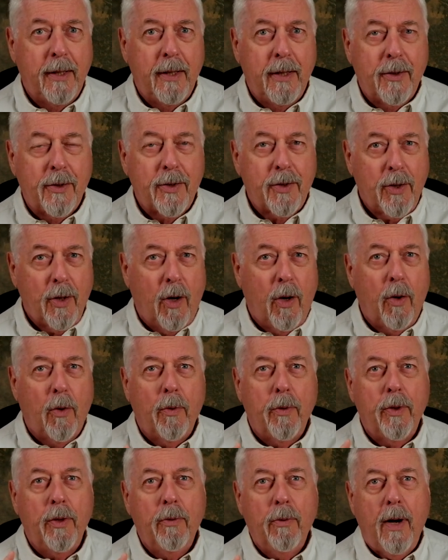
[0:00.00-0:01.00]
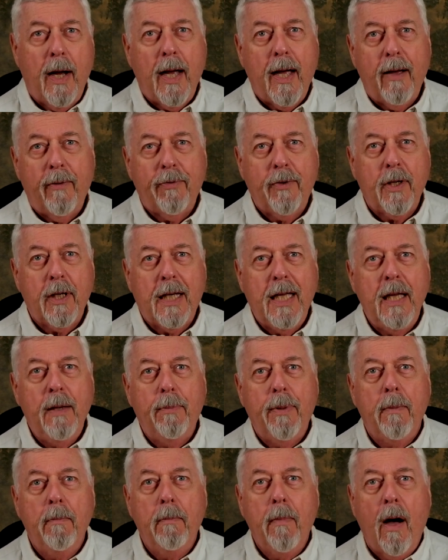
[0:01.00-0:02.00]
So you have to
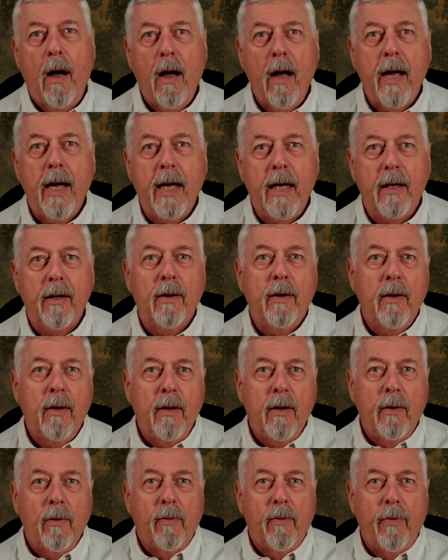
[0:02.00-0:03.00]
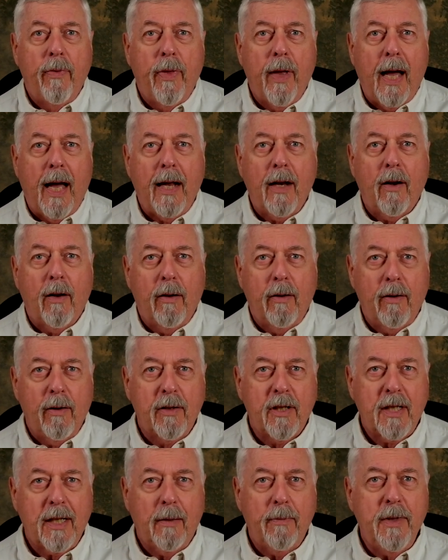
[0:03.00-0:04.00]
keep in mind that
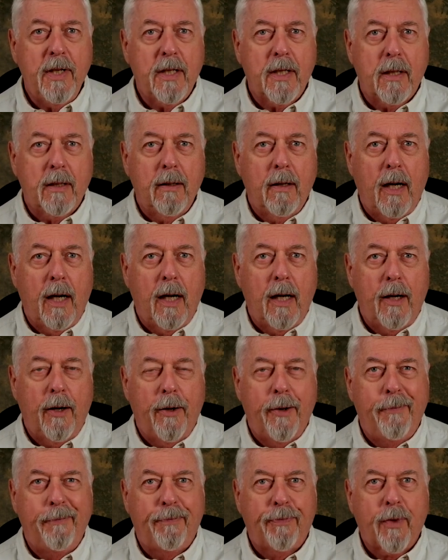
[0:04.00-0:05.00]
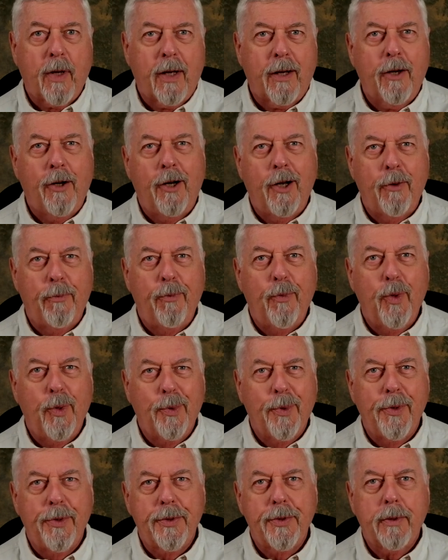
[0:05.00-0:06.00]
some of these, call them
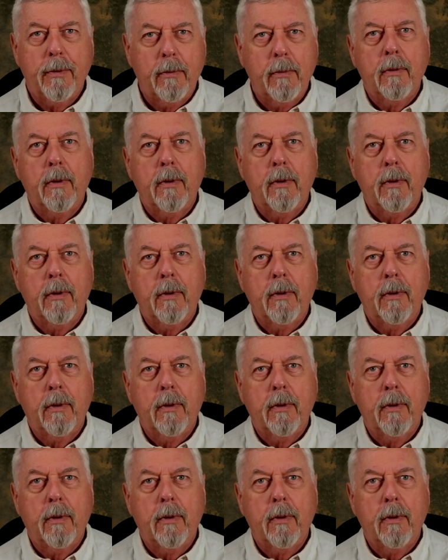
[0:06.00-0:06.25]
rules,